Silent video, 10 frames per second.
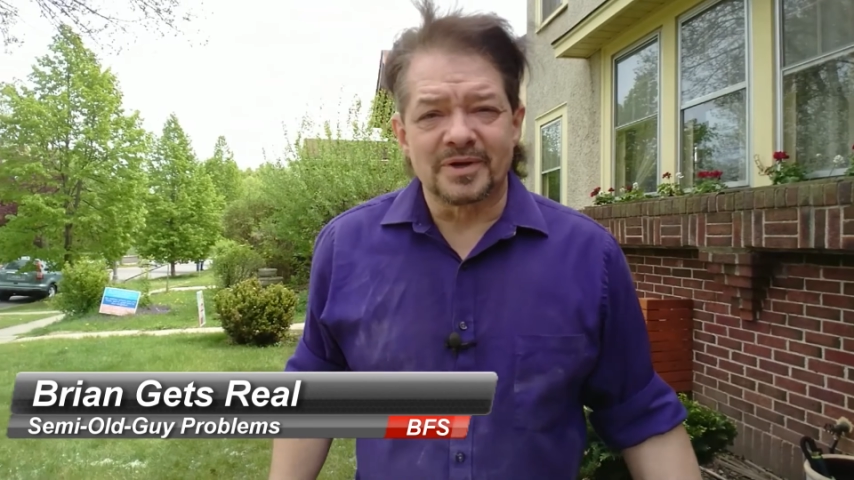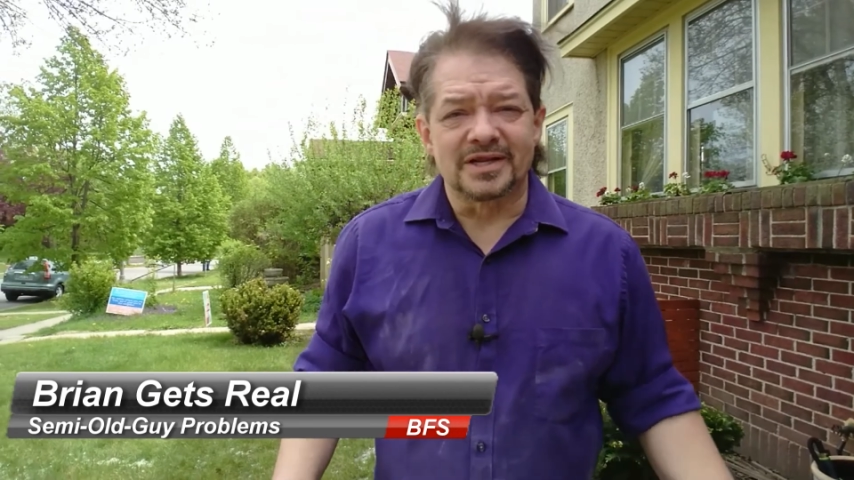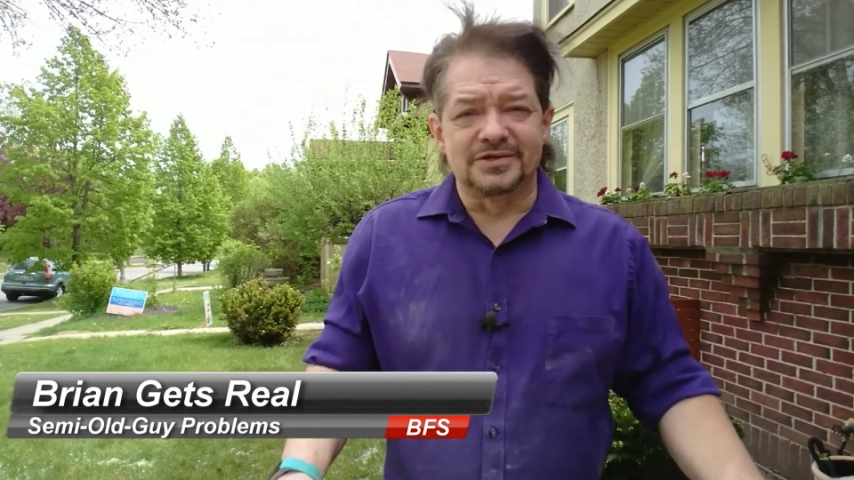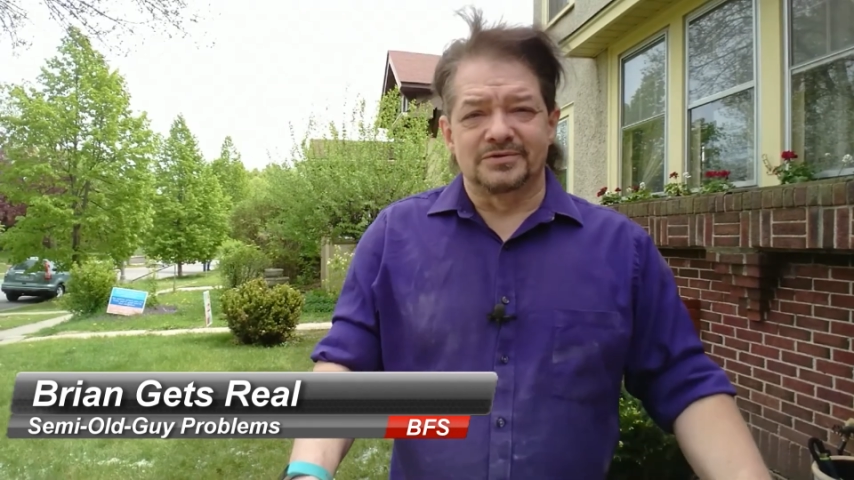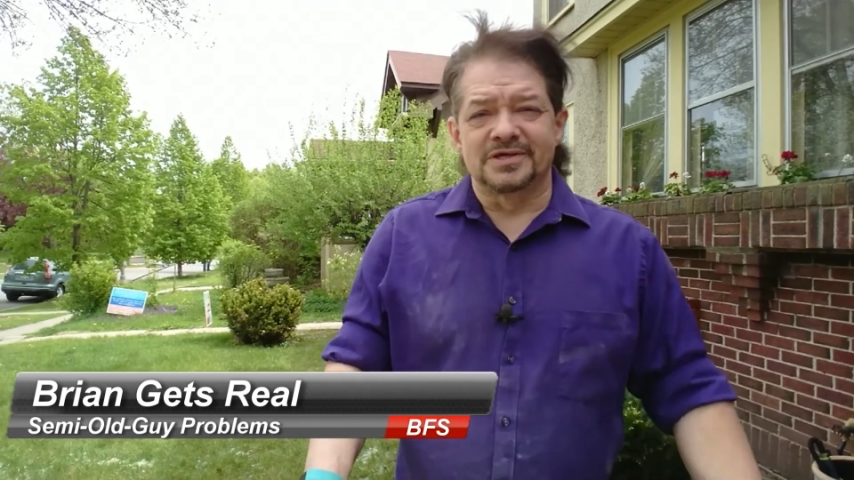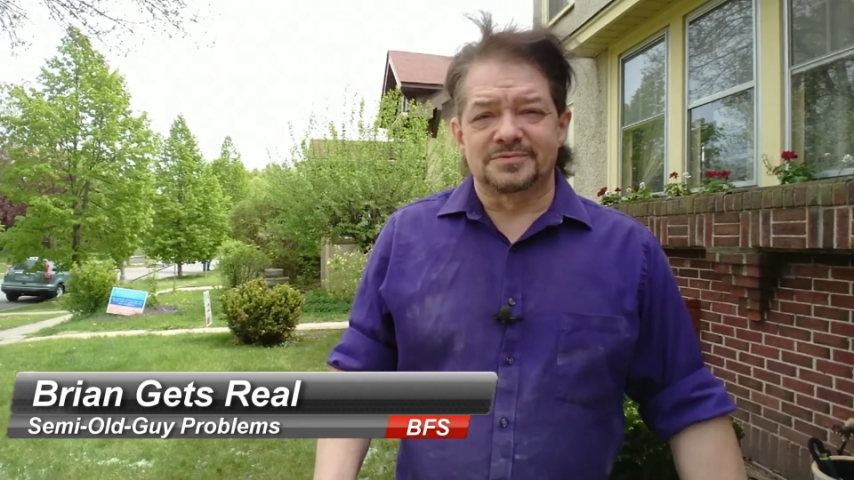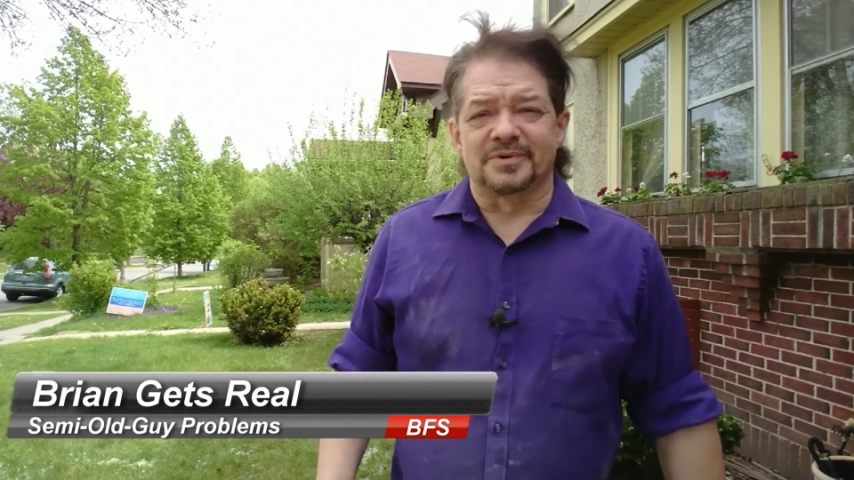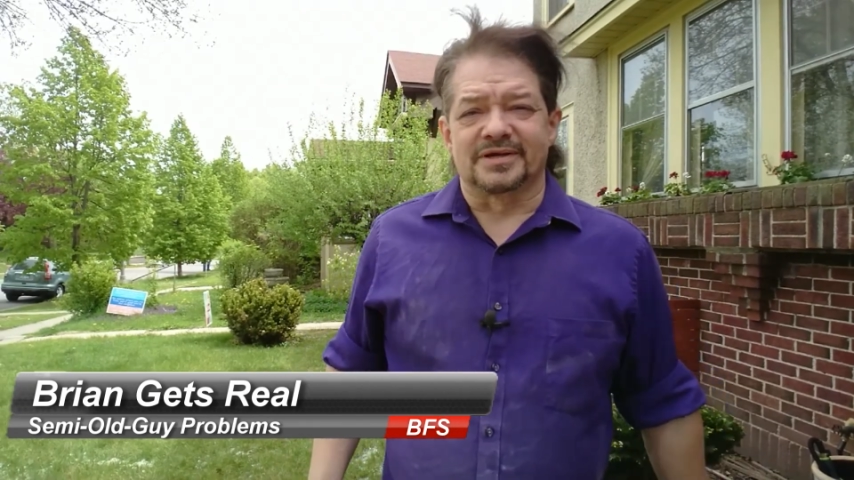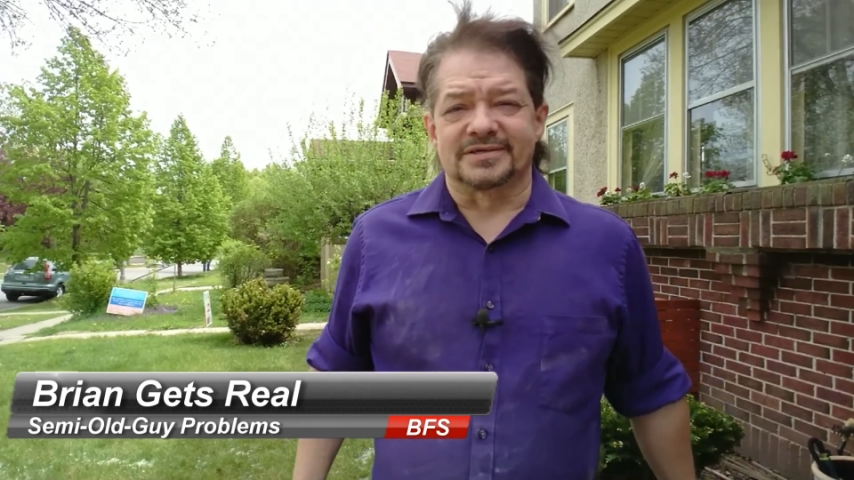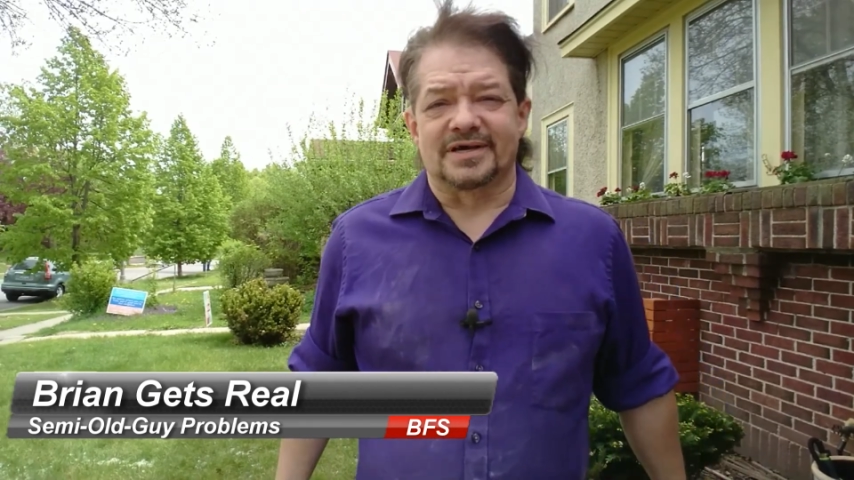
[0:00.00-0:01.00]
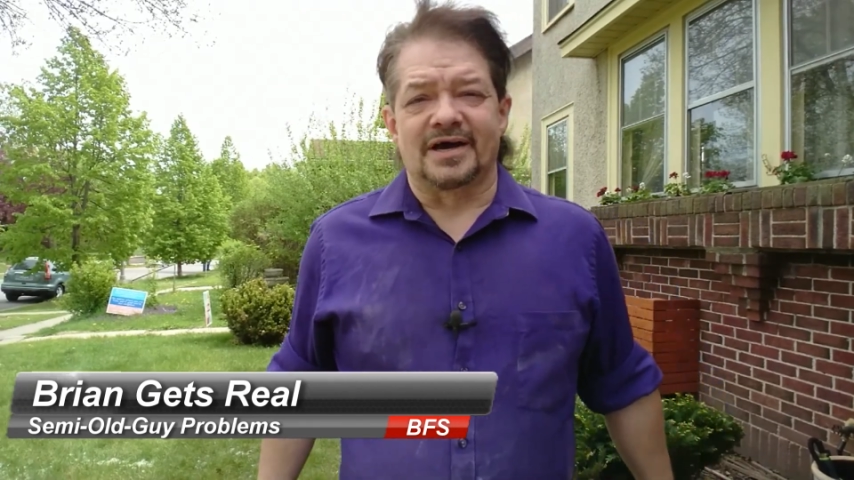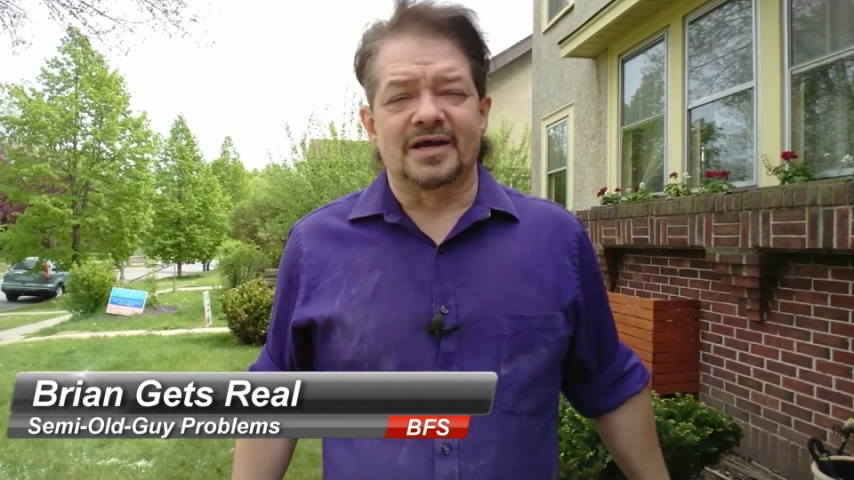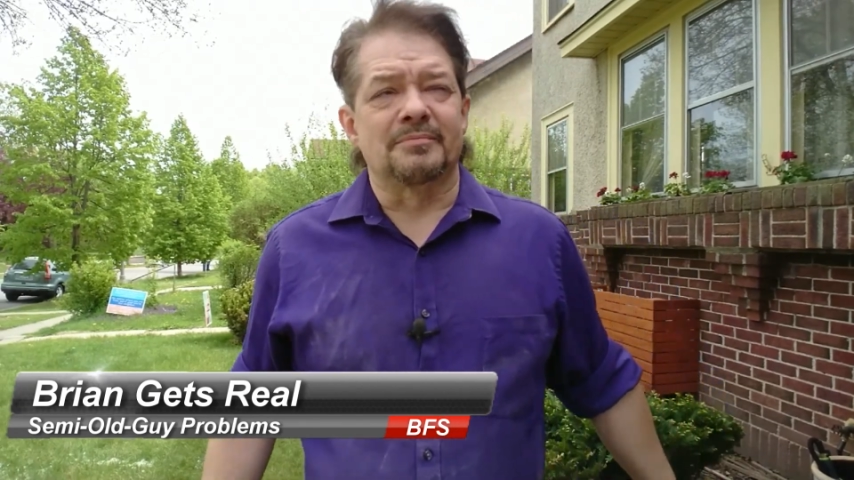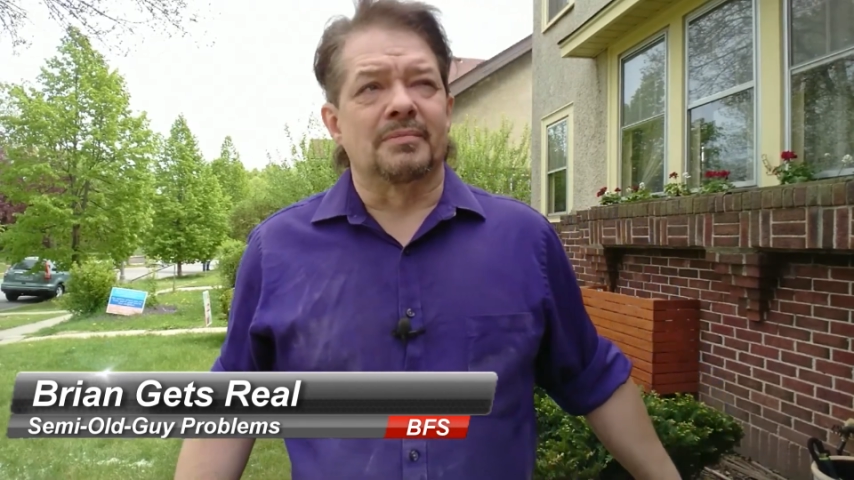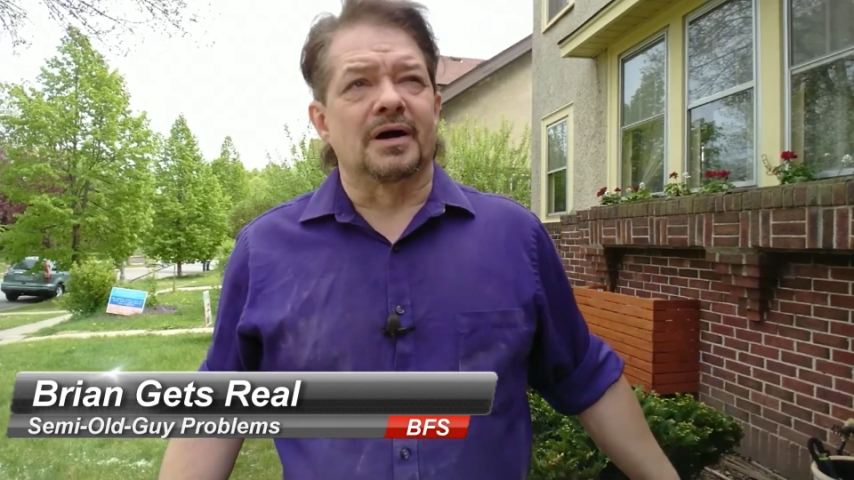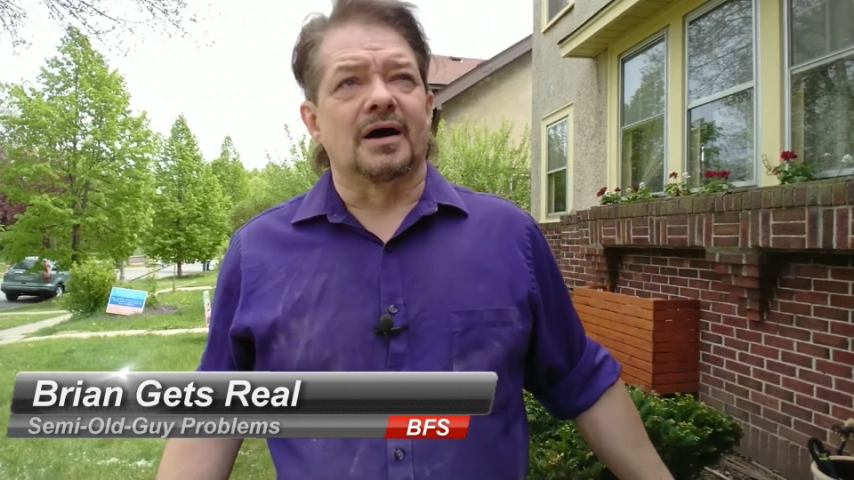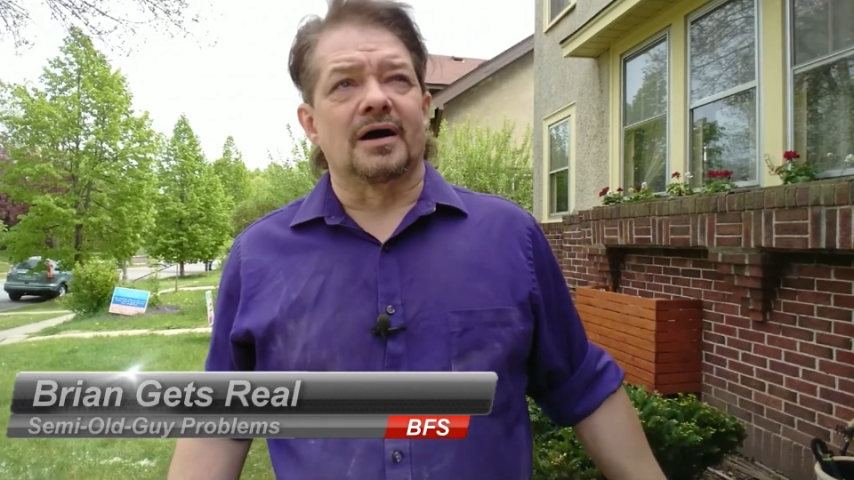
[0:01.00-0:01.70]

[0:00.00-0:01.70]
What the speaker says: me to do this because I am,